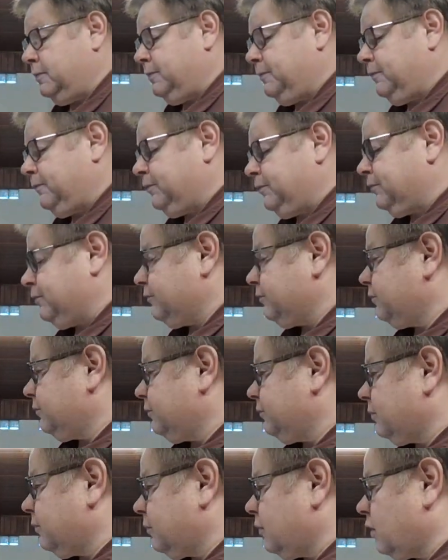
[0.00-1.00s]
The other thing that we
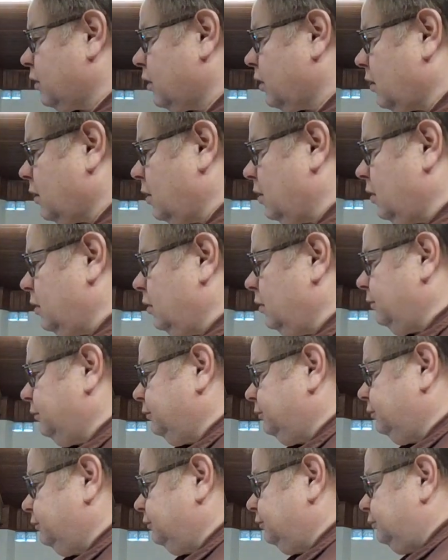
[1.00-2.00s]
haven't touched on
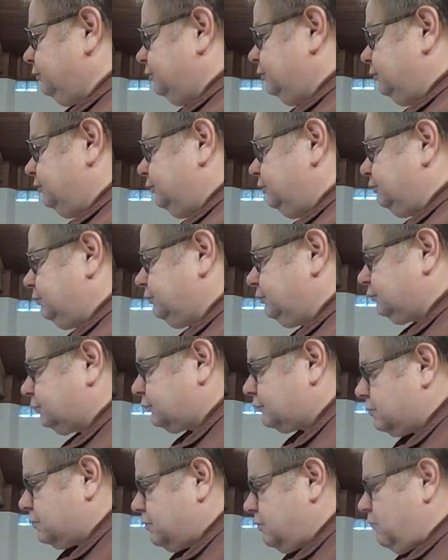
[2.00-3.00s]
yet is that
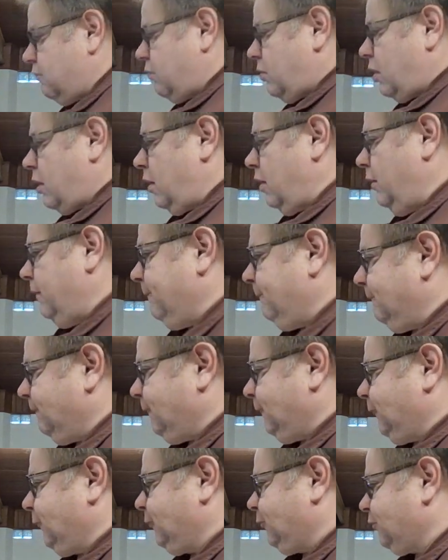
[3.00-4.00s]
this is the
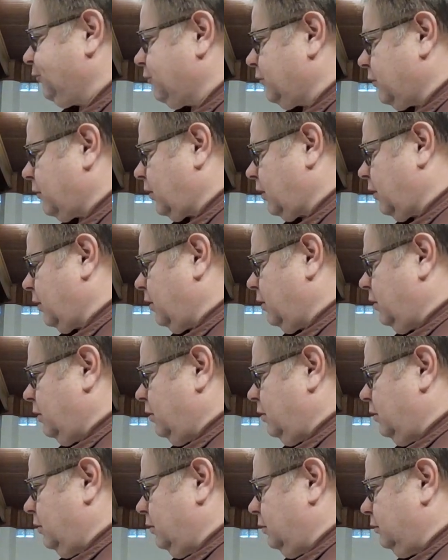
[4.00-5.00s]
first commandment
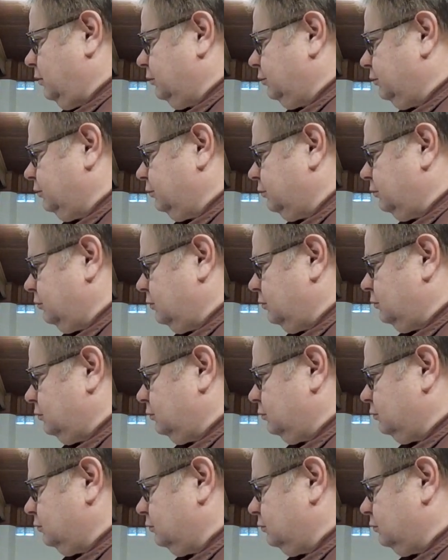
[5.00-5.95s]
with a promise.